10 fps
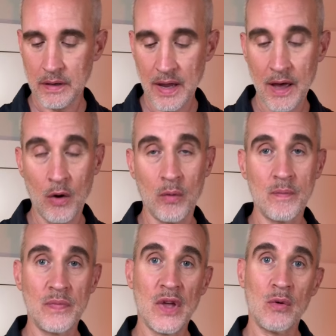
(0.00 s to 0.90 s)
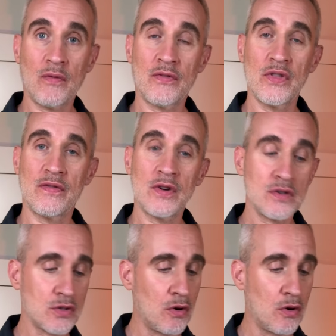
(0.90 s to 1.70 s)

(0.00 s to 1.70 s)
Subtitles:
Now, for the first